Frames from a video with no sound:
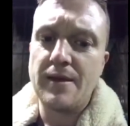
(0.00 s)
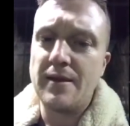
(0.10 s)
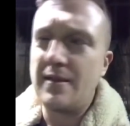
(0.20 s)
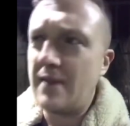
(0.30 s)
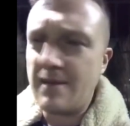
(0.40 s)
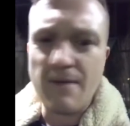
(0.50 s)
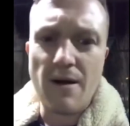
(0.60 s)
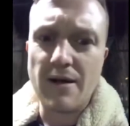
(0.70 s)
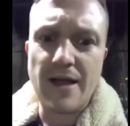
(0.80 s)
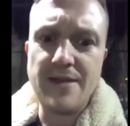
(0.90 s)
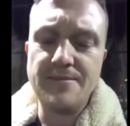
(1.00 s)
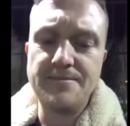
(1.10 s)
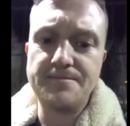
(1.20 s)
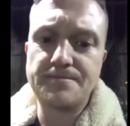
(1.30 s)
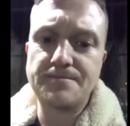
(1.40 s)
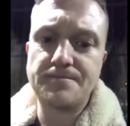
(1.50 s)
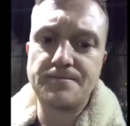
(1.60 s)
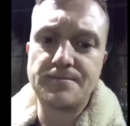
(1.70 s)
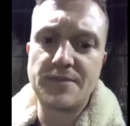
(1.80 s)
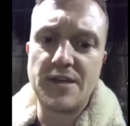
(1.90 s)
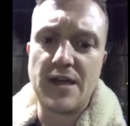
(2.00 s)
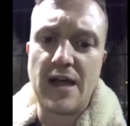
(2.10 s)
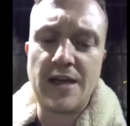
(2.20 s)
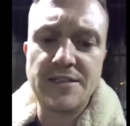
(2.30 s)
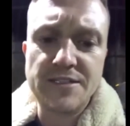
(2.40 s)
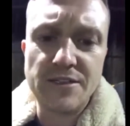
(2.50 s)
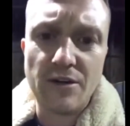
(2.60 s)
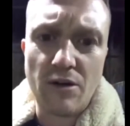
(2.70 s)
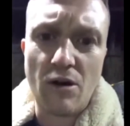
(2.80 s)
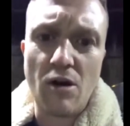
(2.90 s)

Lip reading: near Margate, and I